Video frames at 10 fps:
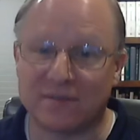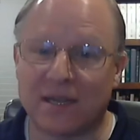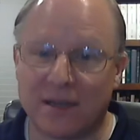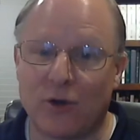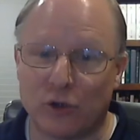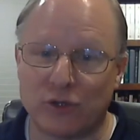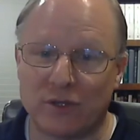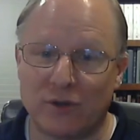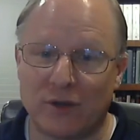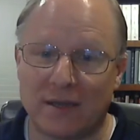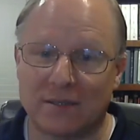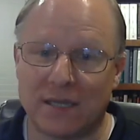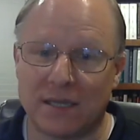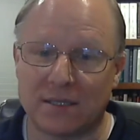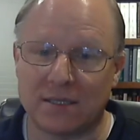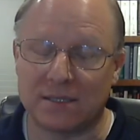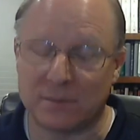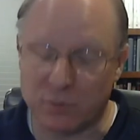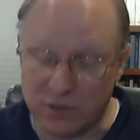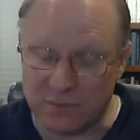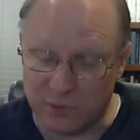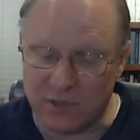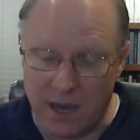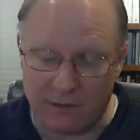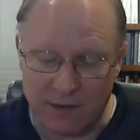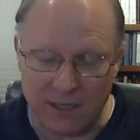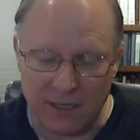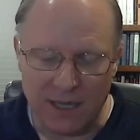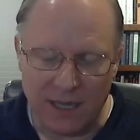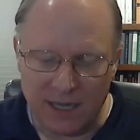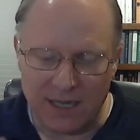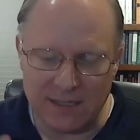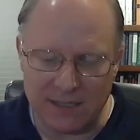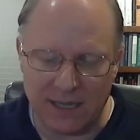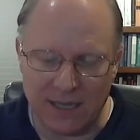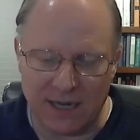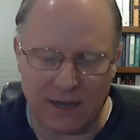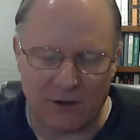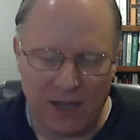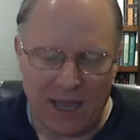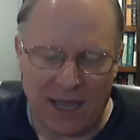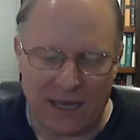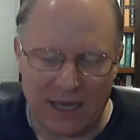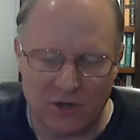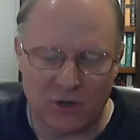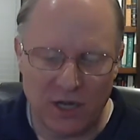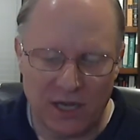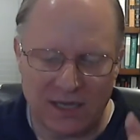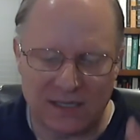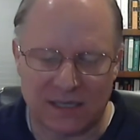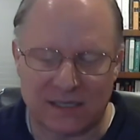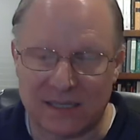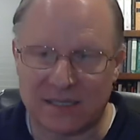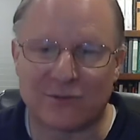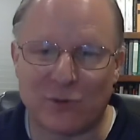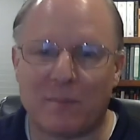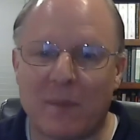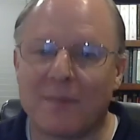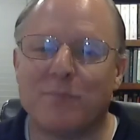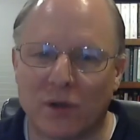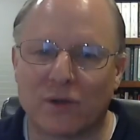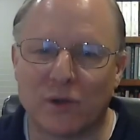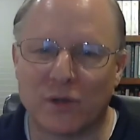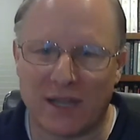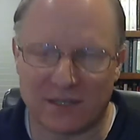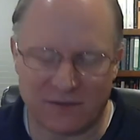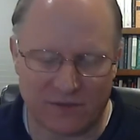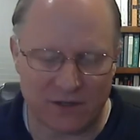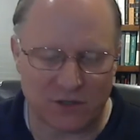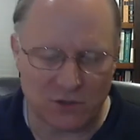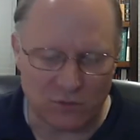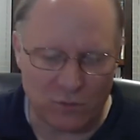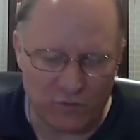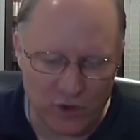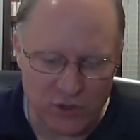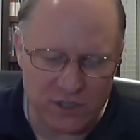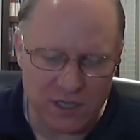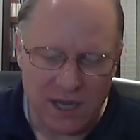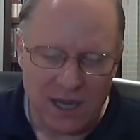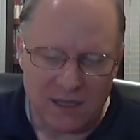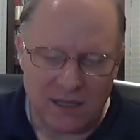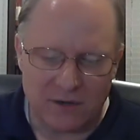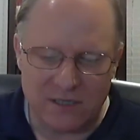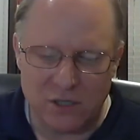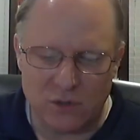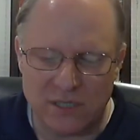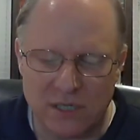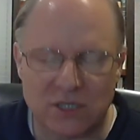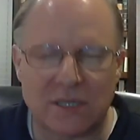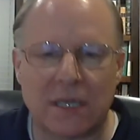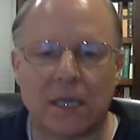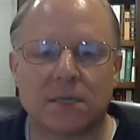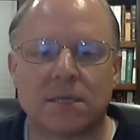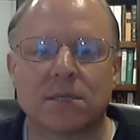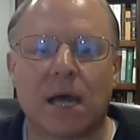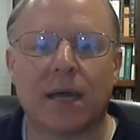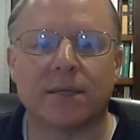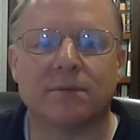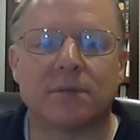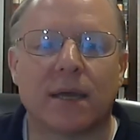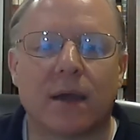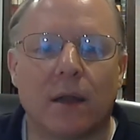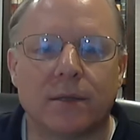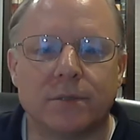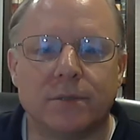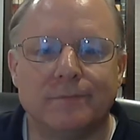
psychology in the United States. He's the principal guy, right? He's laying it out. And here he says, this is what my book testifies to. First, there is no such thing as a science of psychology,